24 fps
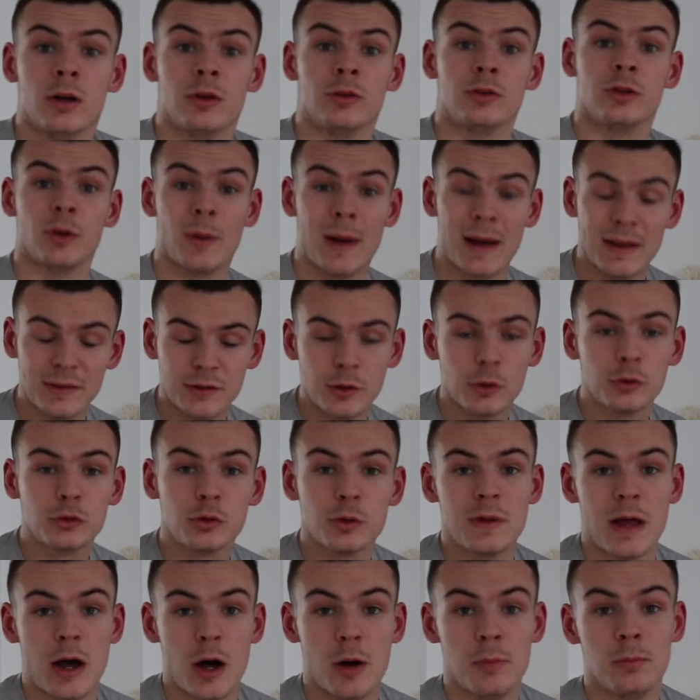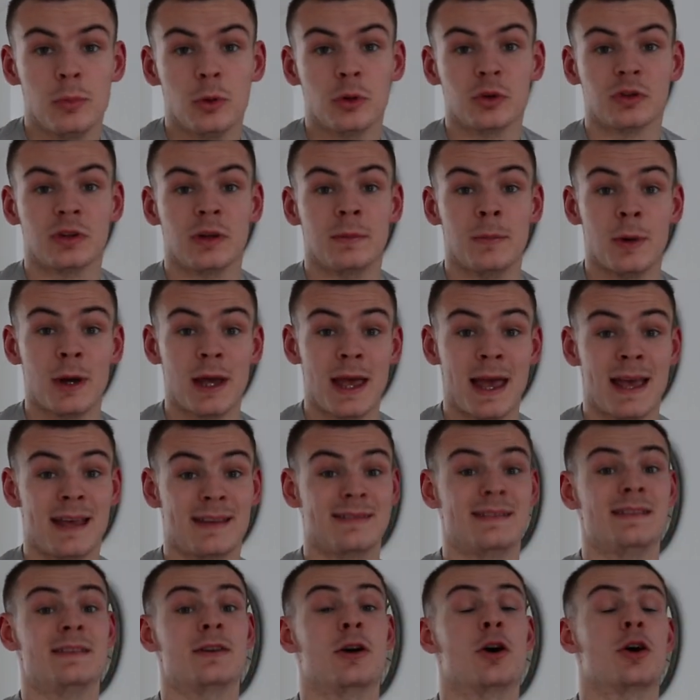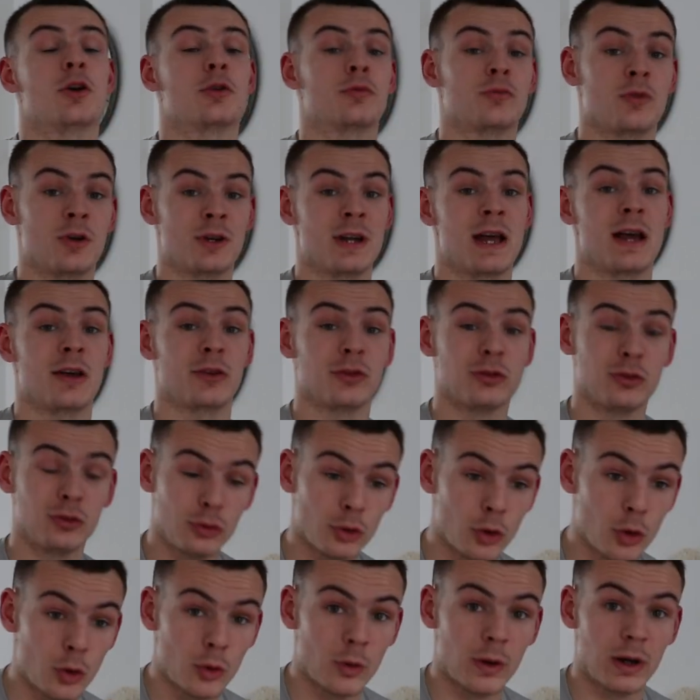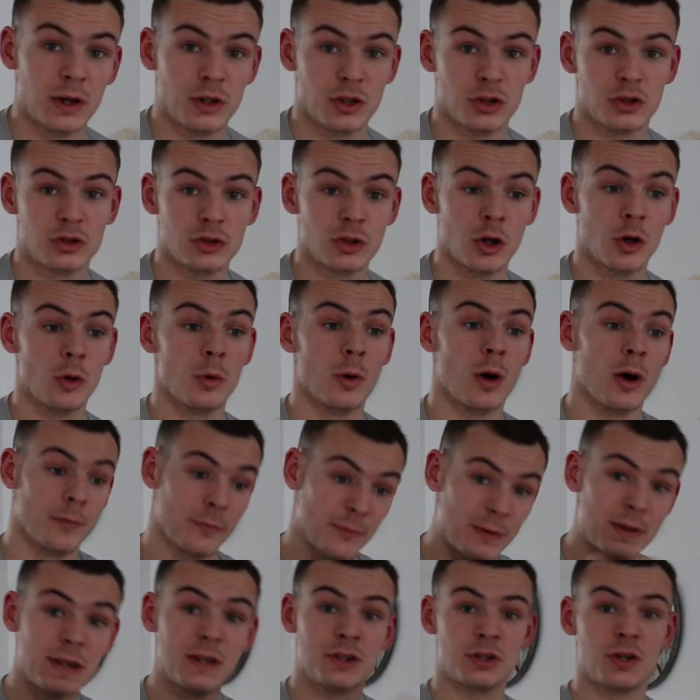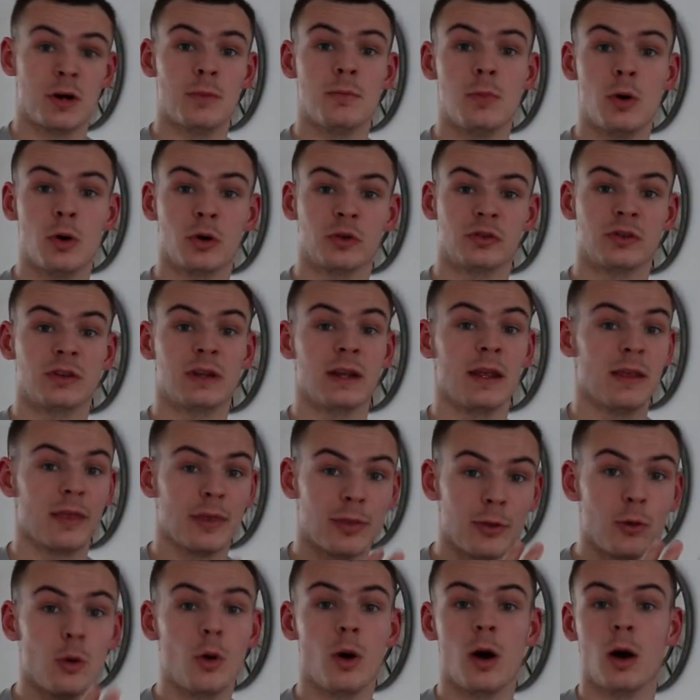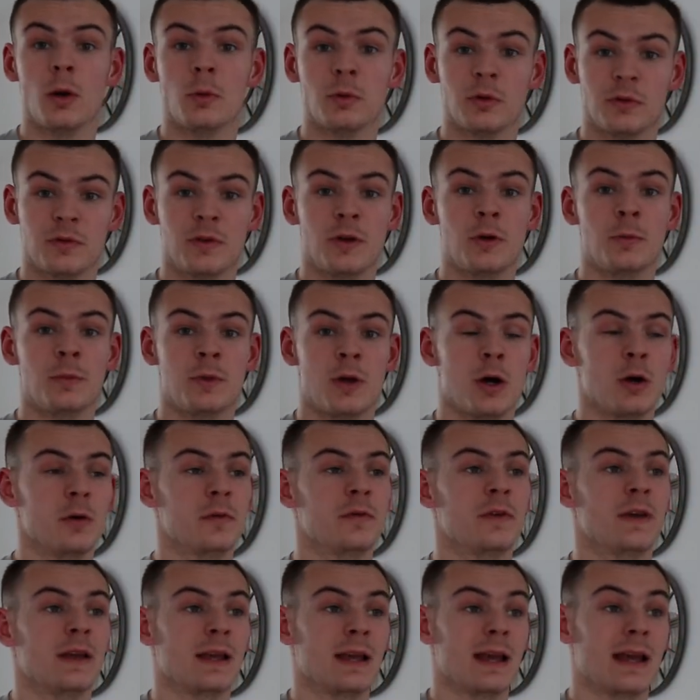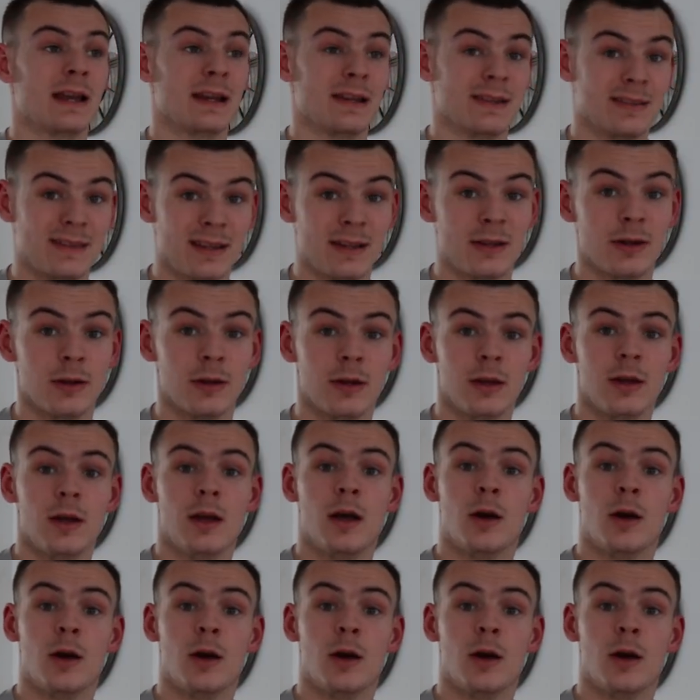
So as I was doing that unboxing, my S D card ran out of storage. So I finished unboxing it, thought I was filming the whole thing, and I didn't.